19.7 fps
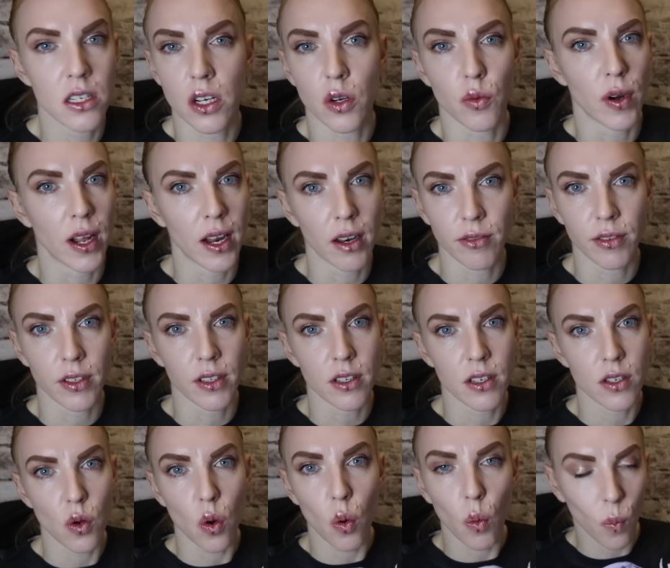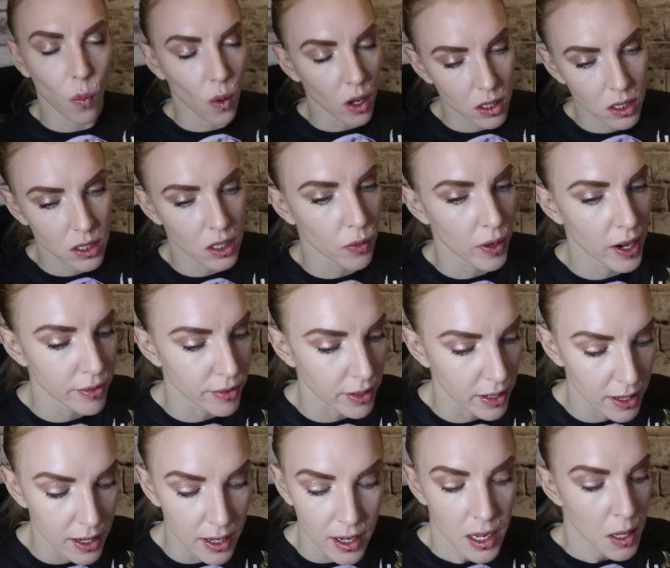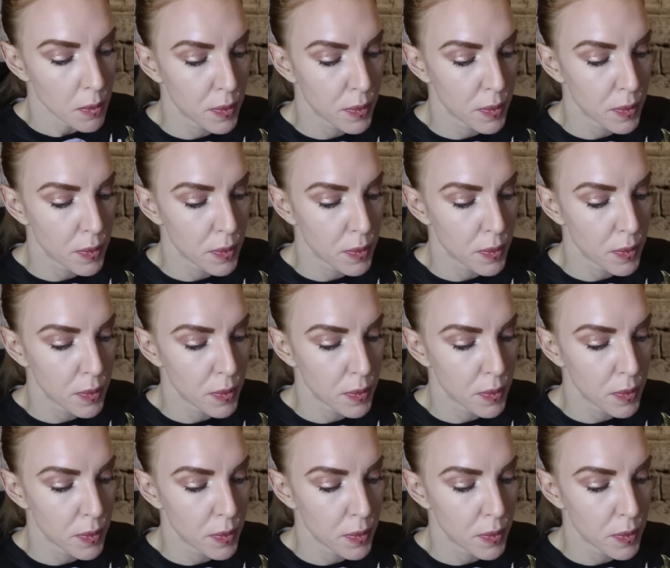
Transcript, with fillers: no relevance or whatsoever